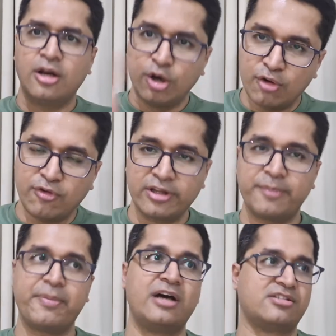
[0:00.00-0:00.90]
look for
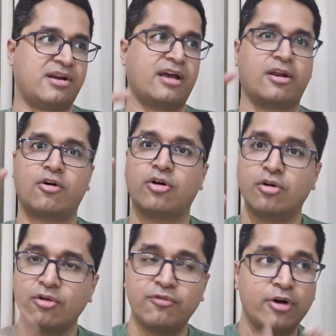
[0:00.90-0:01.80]
their past track
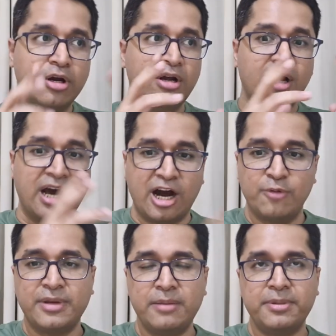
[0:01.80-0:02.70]
record, look for
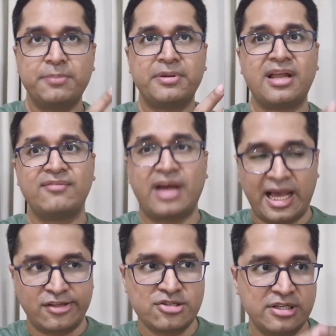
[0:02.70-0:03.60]
how many people have
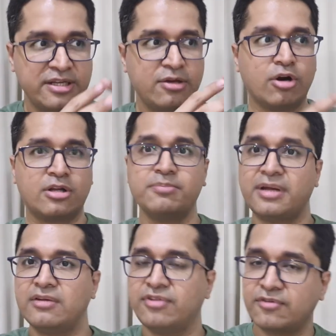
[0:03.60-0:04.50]
actually gotten
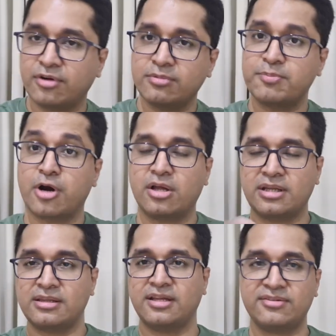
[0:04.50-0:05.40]
benefit from the product
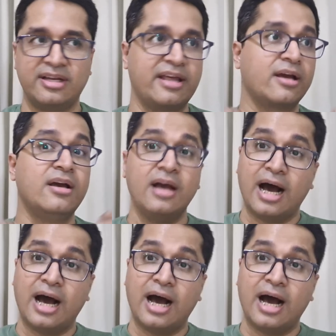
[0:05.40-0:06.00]
that they are selling.